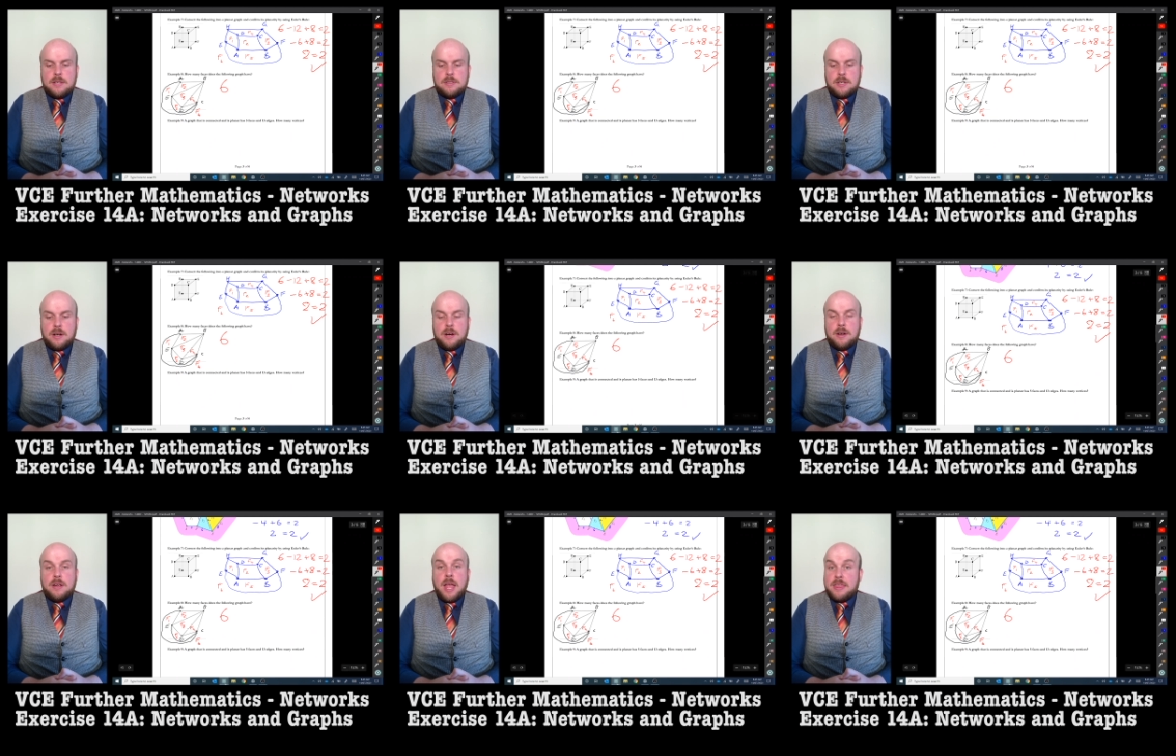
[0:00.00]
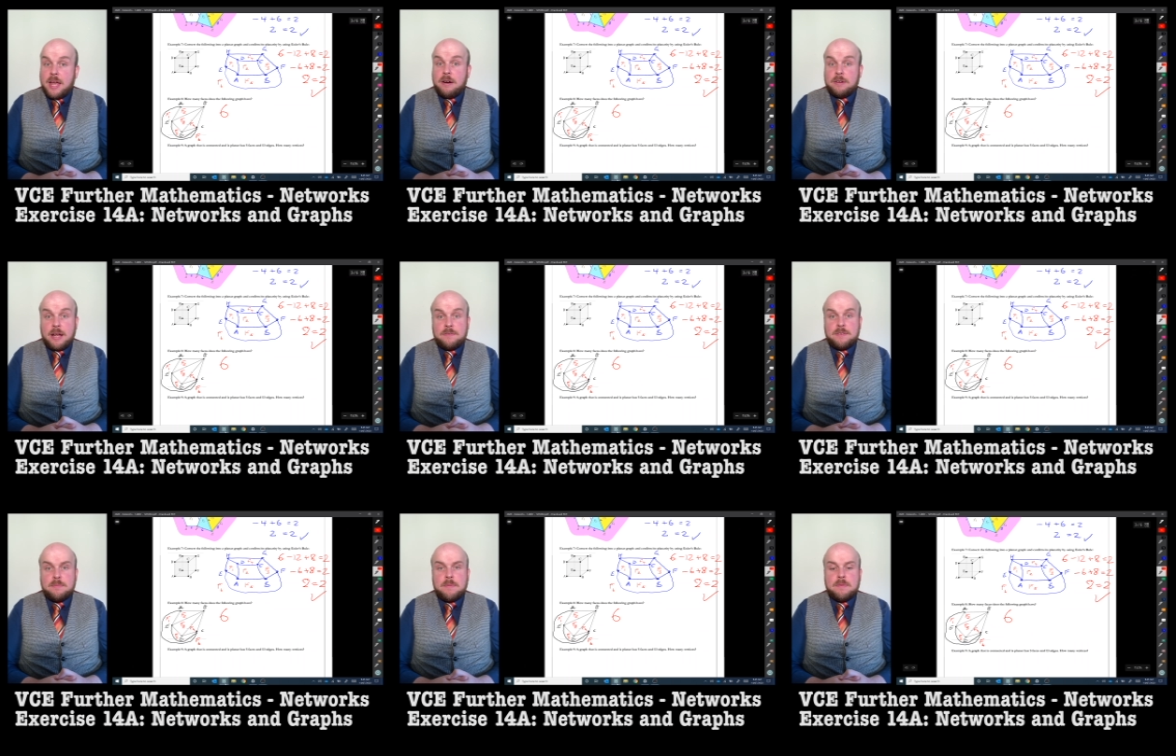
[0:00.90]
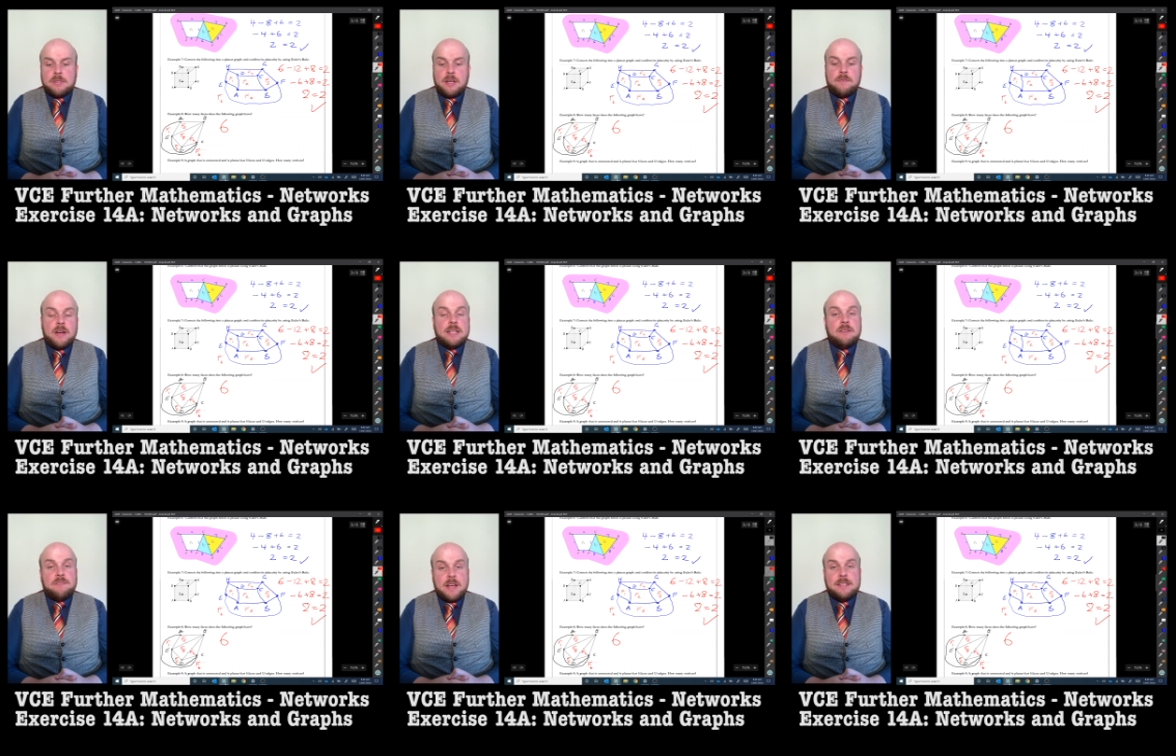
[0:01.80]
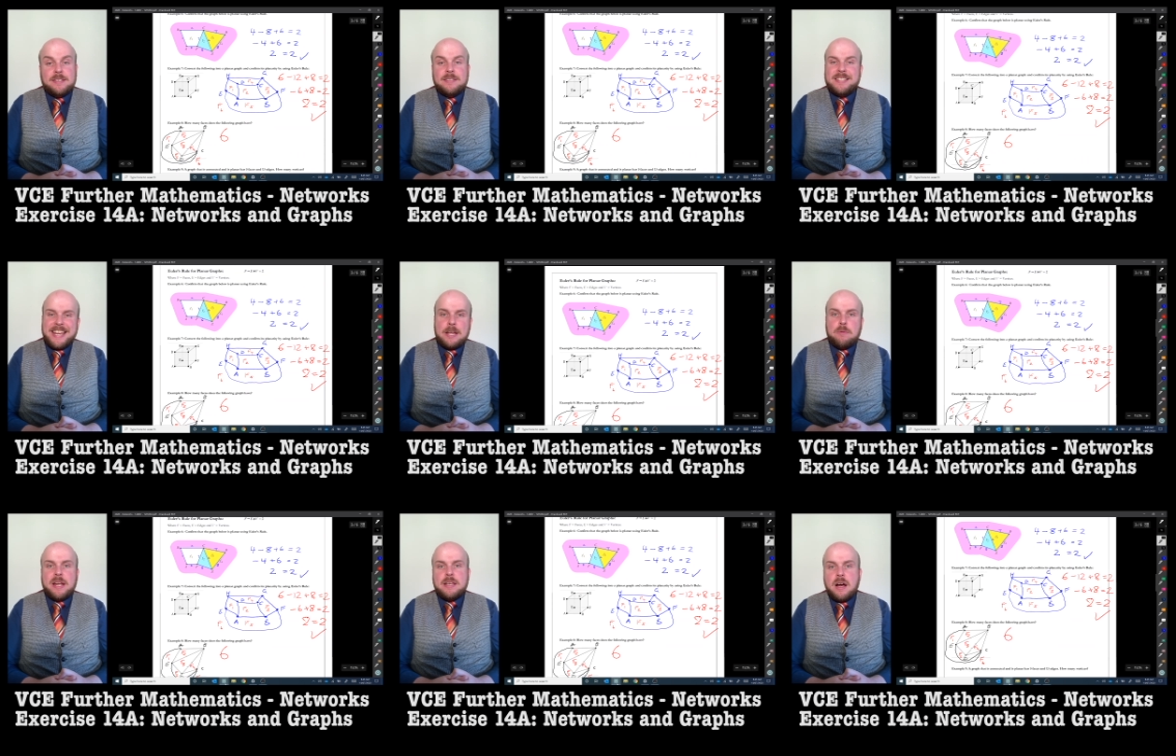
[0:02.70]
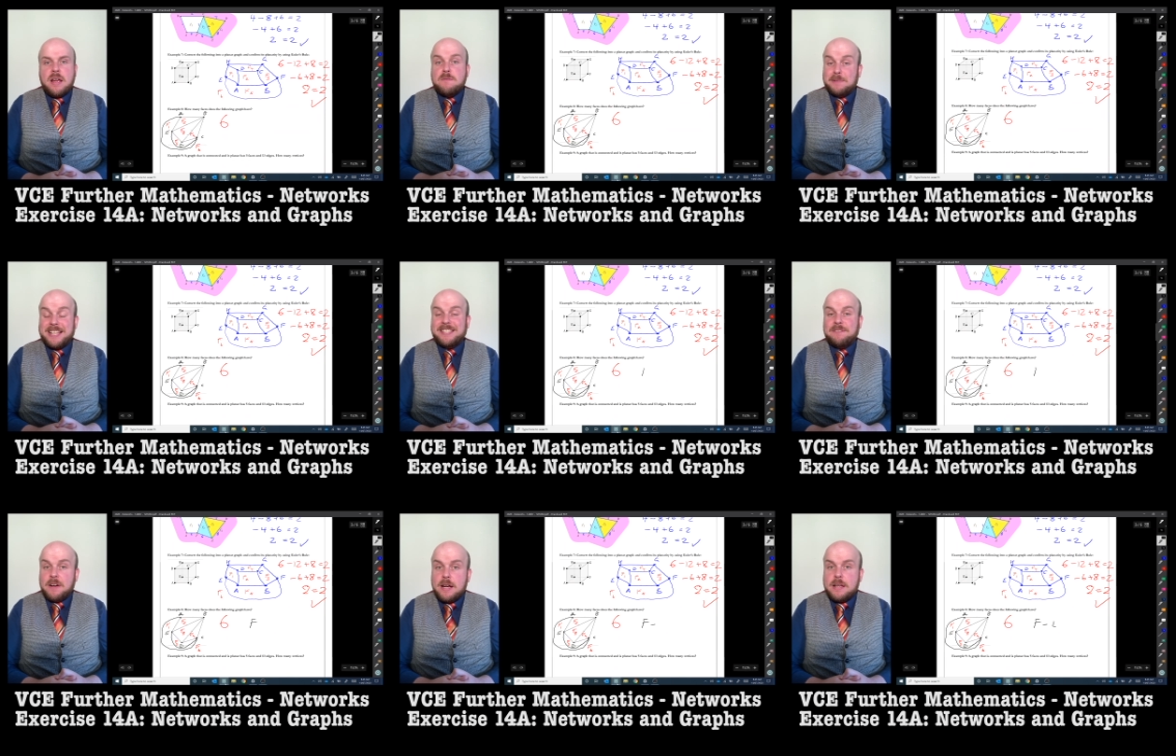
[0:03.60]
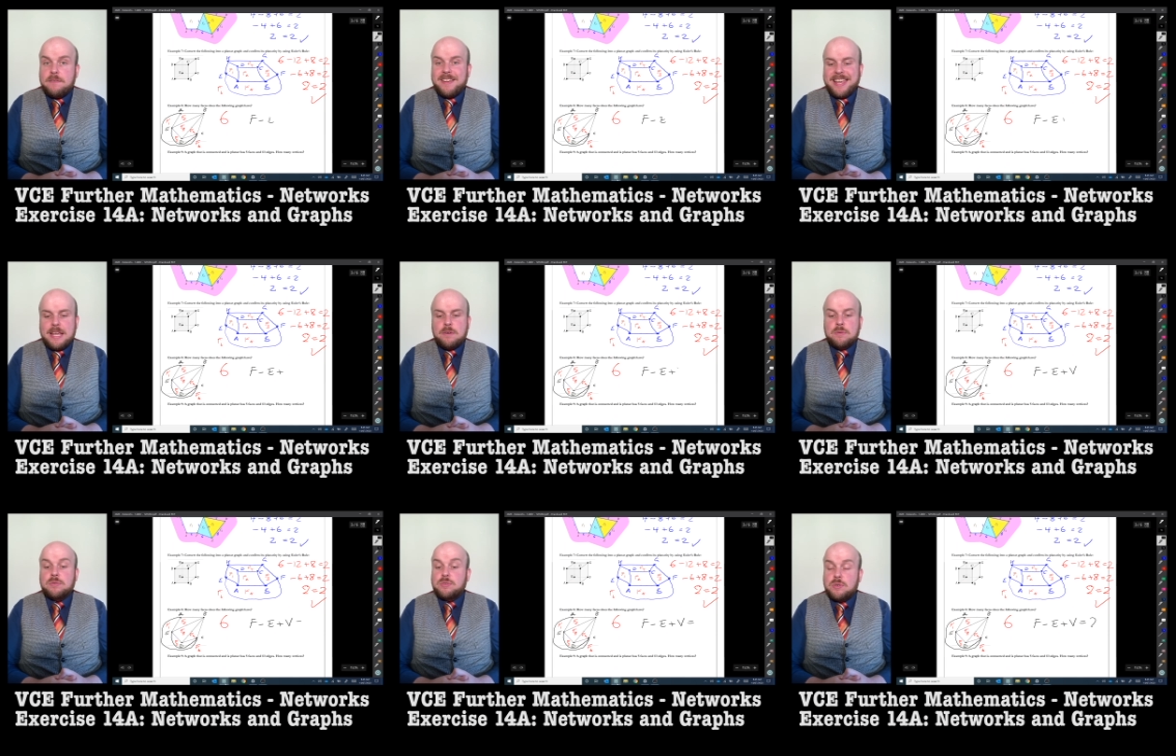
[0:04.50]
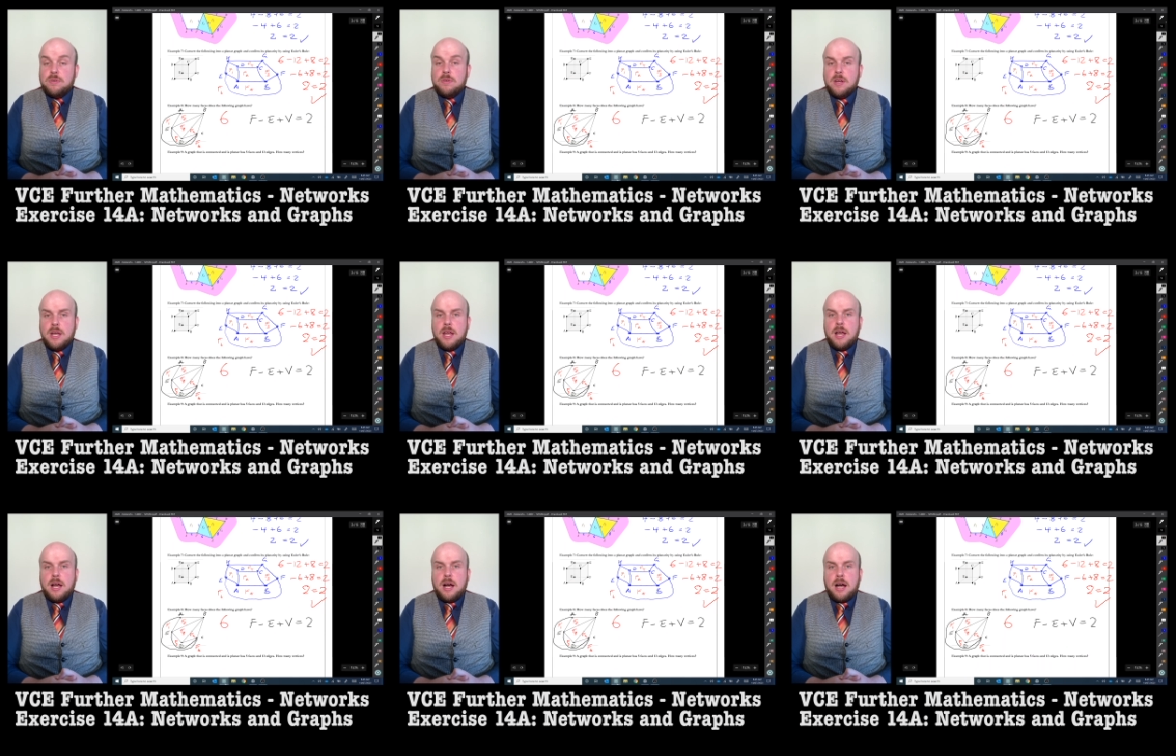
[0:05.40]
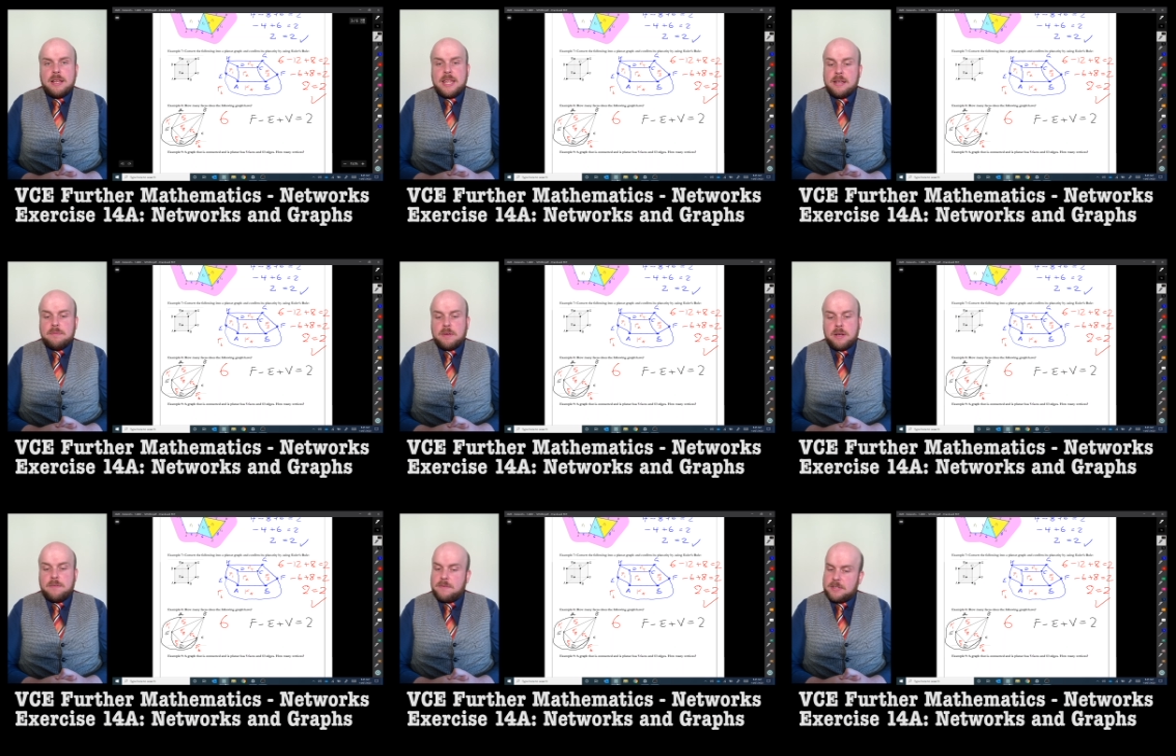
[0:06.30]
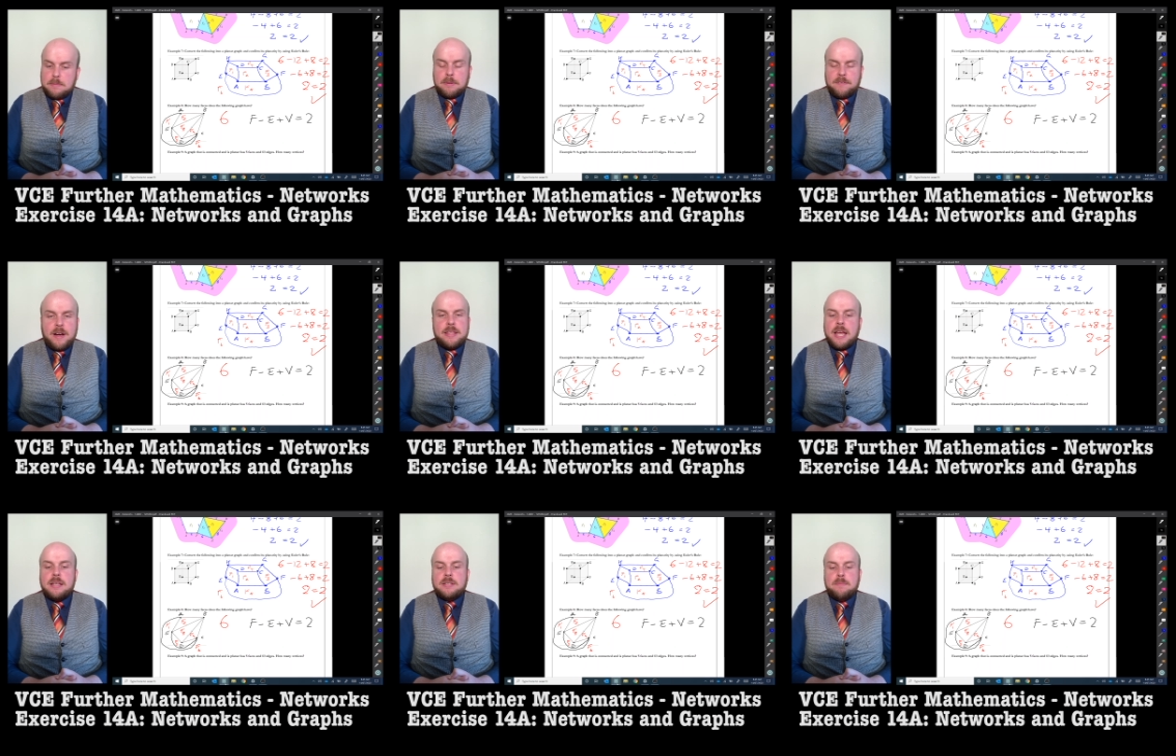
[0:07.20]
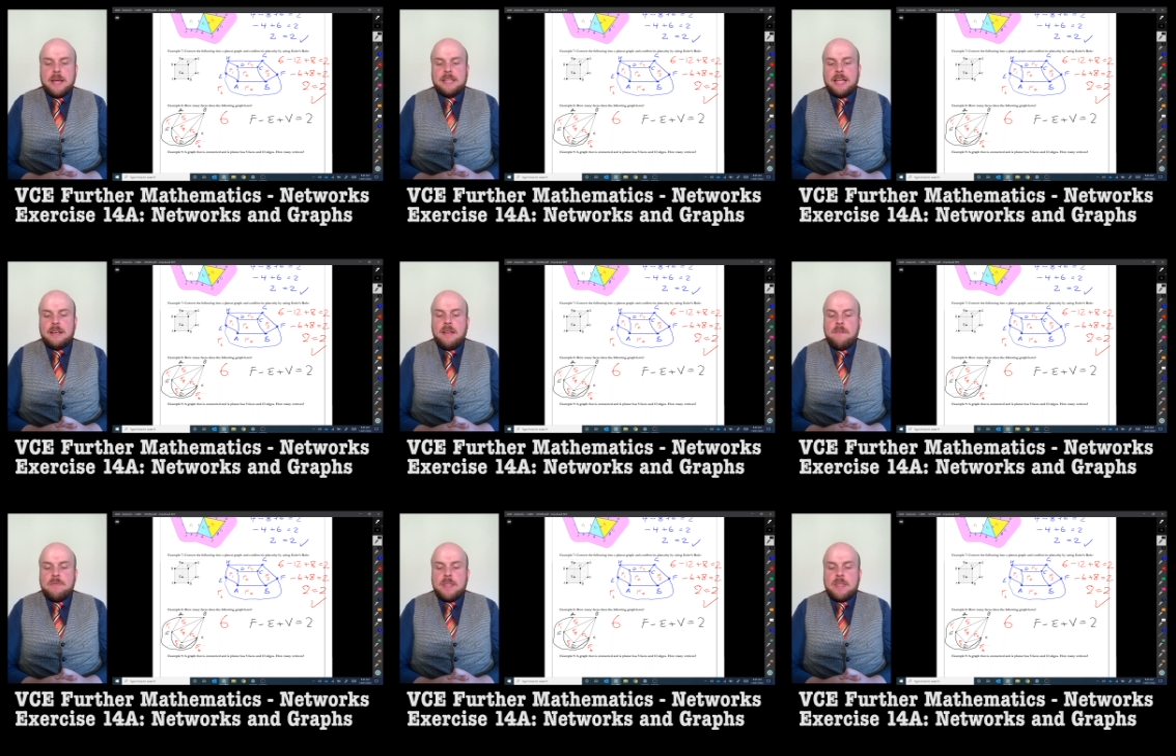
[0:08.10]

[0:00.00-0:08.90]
So, and that would have to be, so if I did faces, take away nine plus five equals two. I then can simplify that to make that